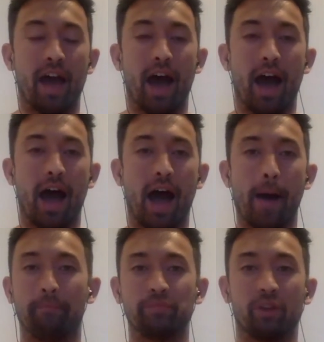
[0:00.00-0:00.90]

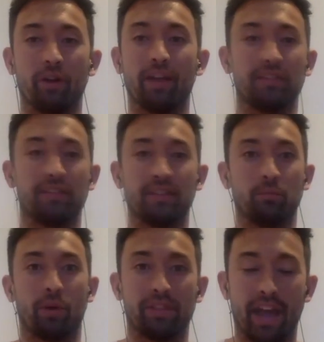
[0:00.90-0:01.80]
um, you know,
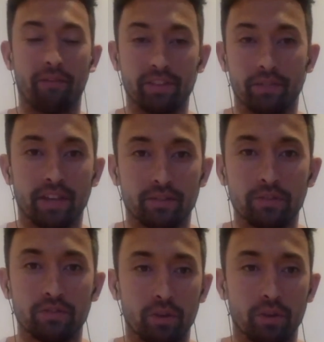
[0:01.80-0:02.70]
whether they have enough
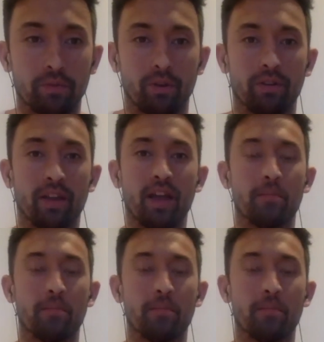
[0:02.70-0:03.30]
testosterone or not.